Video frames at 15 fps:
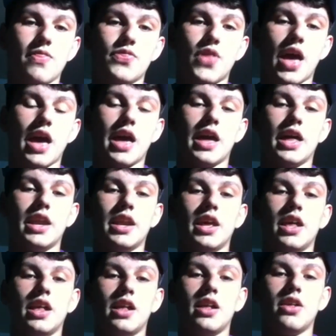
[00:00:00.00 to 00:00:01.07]
then
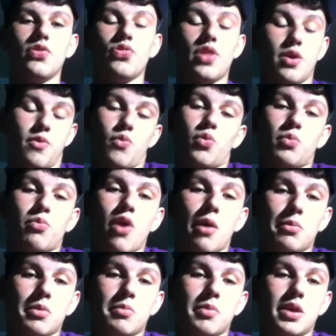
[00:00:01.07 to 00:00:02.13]
they would
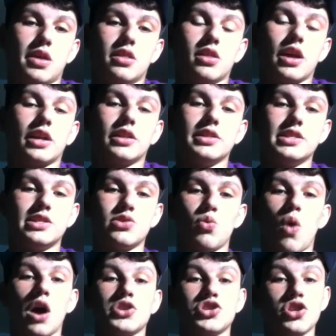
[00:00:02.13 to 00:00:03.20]
probably be likely to
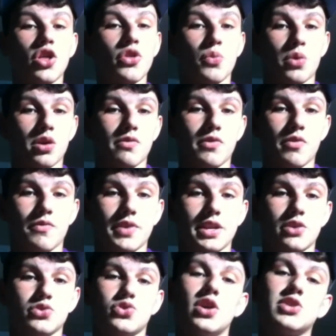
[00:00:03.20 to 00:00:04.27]
watch another one of your videos.